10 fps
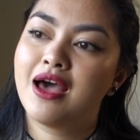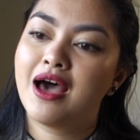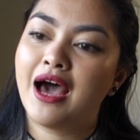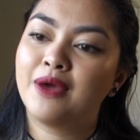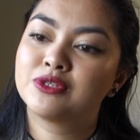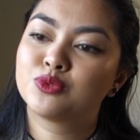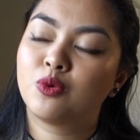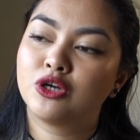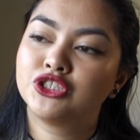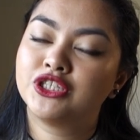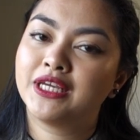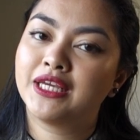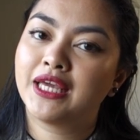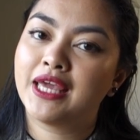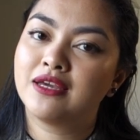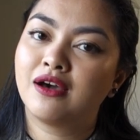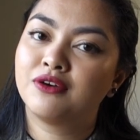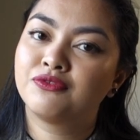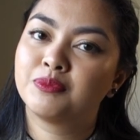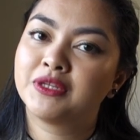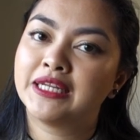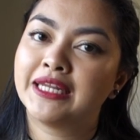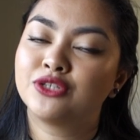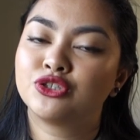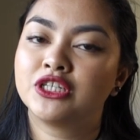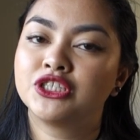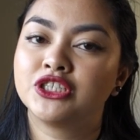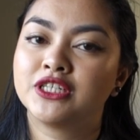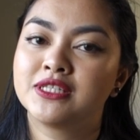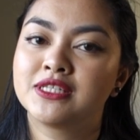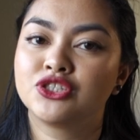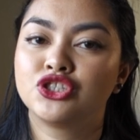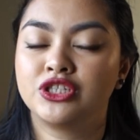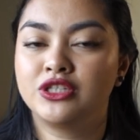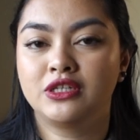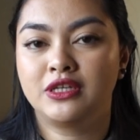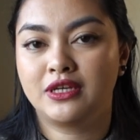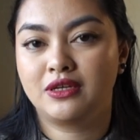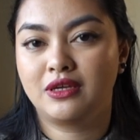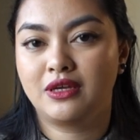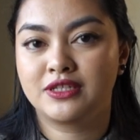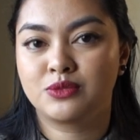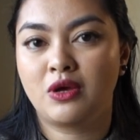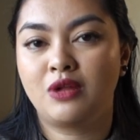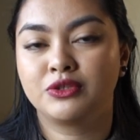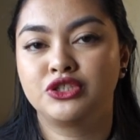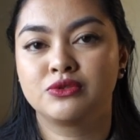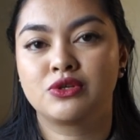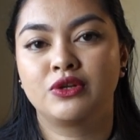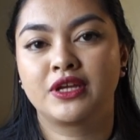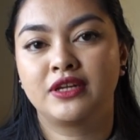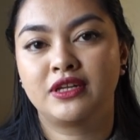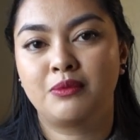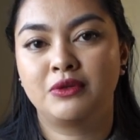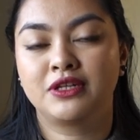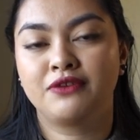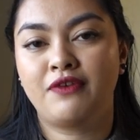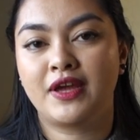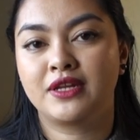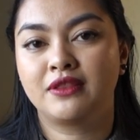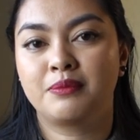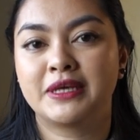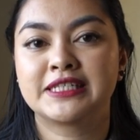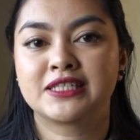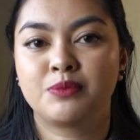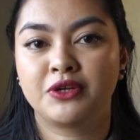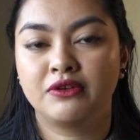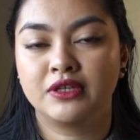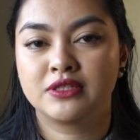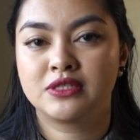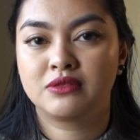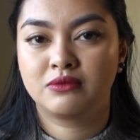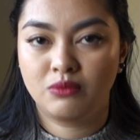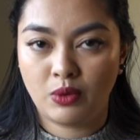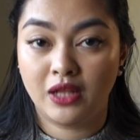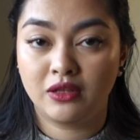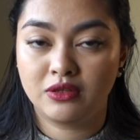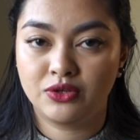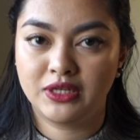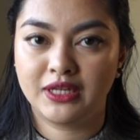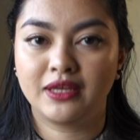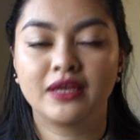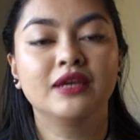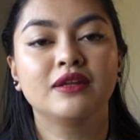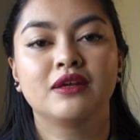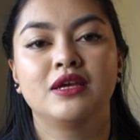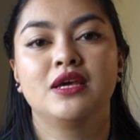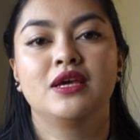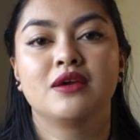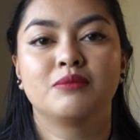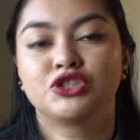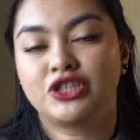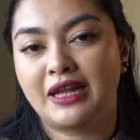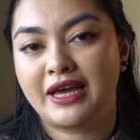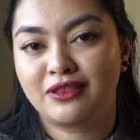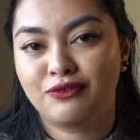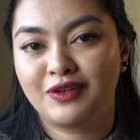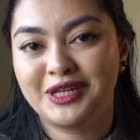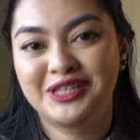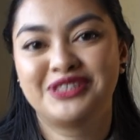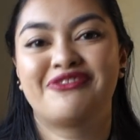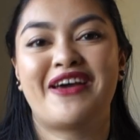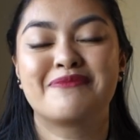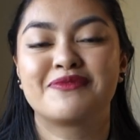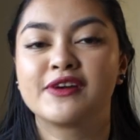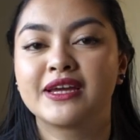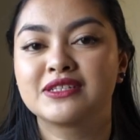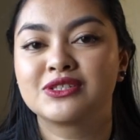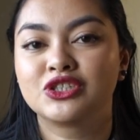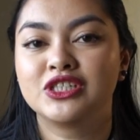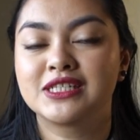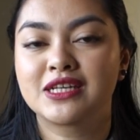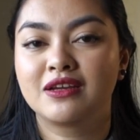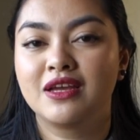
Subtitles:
I was watching Inga from the Knitting Traditions, and she as well, when she was holding it double, didn't find it the best experience while you're knitting it, but she liked the finished fabric. So she's